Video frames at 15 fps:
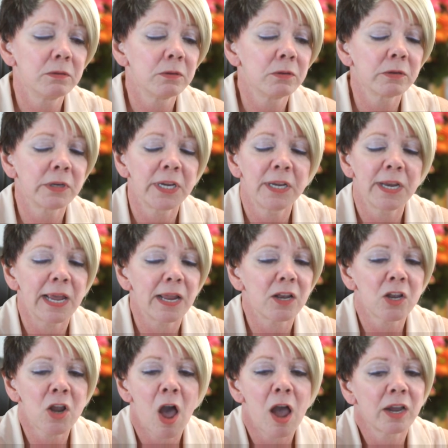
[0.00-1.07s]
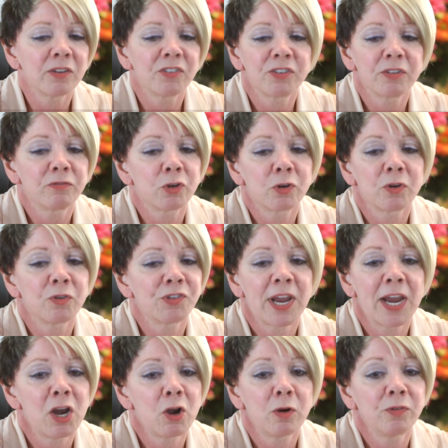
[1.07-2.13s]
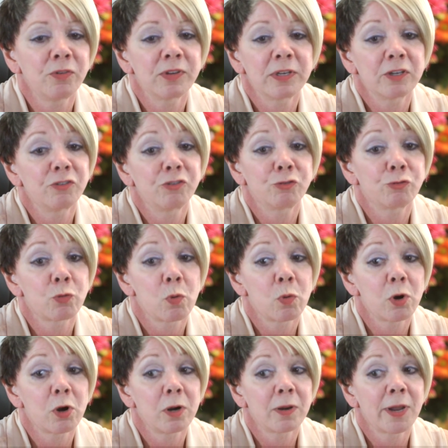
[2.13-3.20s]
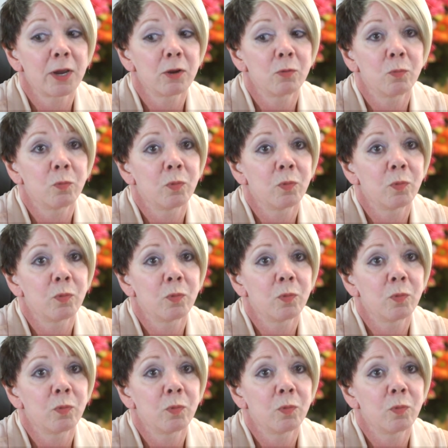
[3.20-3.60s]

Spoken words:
looking at lockets of girls' hairs in his drawer, like,